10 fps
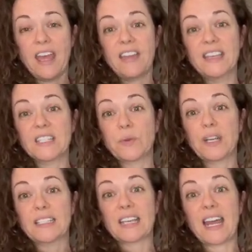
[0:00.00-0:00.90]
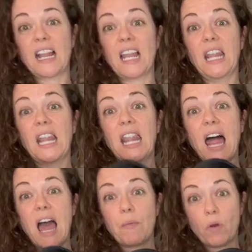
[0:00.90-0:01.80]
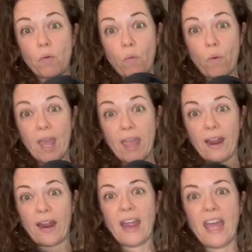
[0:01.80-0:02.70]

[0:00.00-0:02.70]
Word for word: This one has gotten a lot more wear,